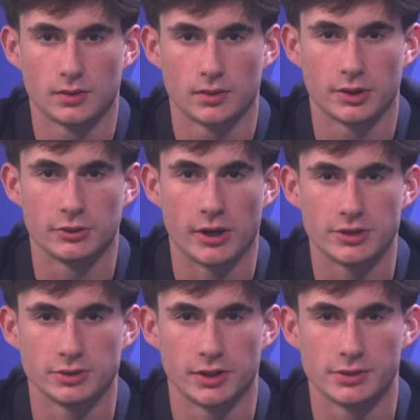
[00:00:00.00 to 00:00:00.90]

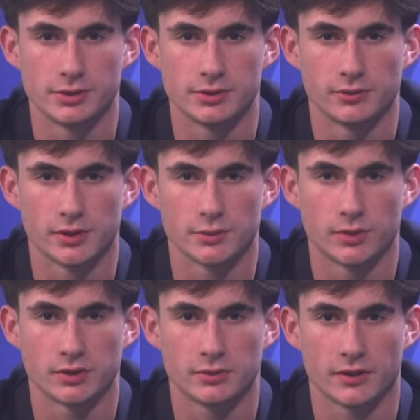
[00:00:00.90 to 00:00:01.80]
Congratulations to our
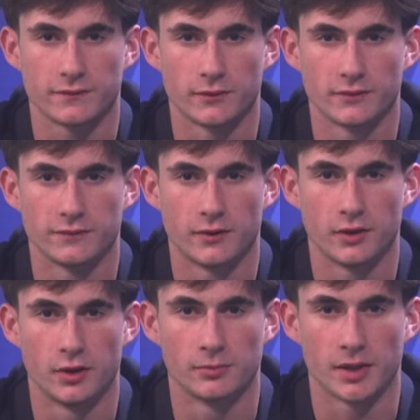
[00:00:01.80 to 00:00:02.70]
2024 Fall
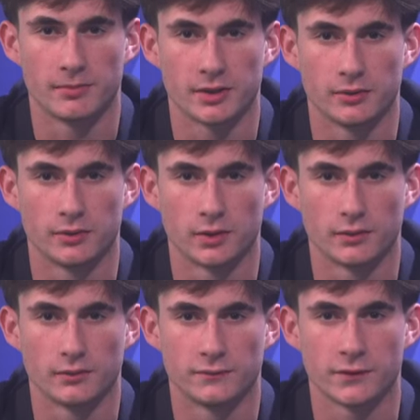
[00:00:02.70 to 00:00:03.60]
Homecoming Court.
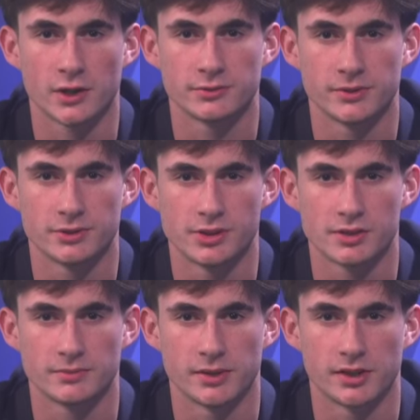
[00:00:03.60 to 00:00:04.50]
Freshman
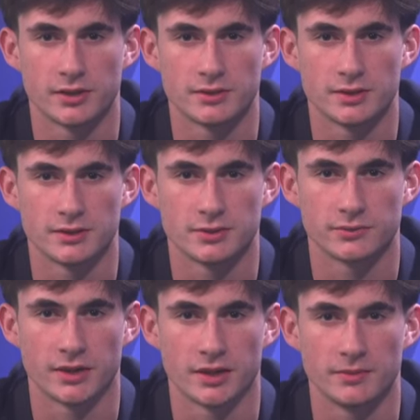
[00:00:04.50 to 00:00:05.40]
Justin McKenzie and
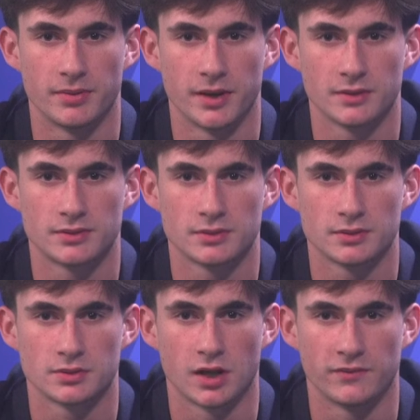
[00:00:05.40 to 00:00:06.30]
Serenity Bates,
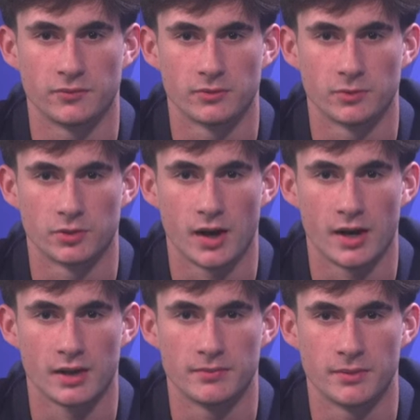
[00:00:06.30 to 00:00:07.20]
sophomore
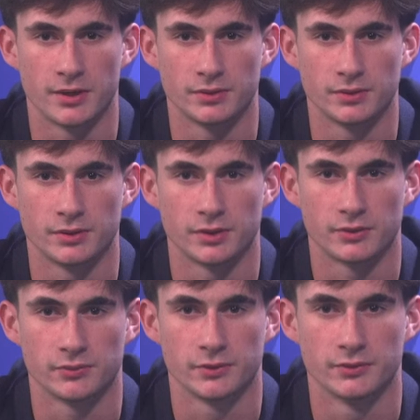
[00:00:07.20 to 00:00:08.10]
Mariah Mandaluna
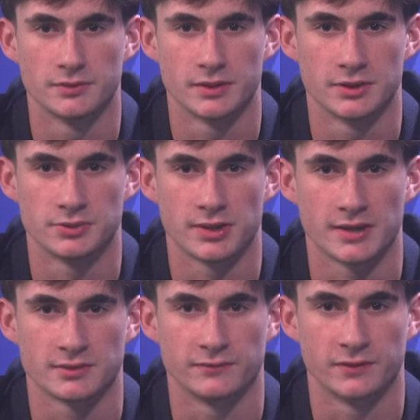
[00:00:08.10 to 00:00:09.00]
Cruz and
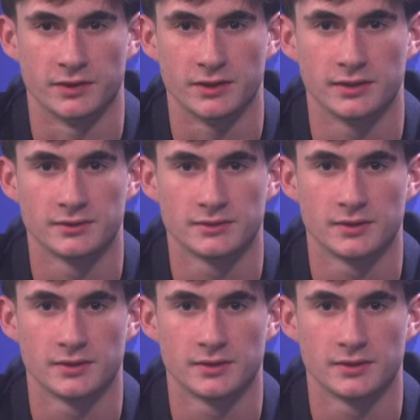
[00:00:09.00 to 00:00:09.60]
Jaslyn Venegas,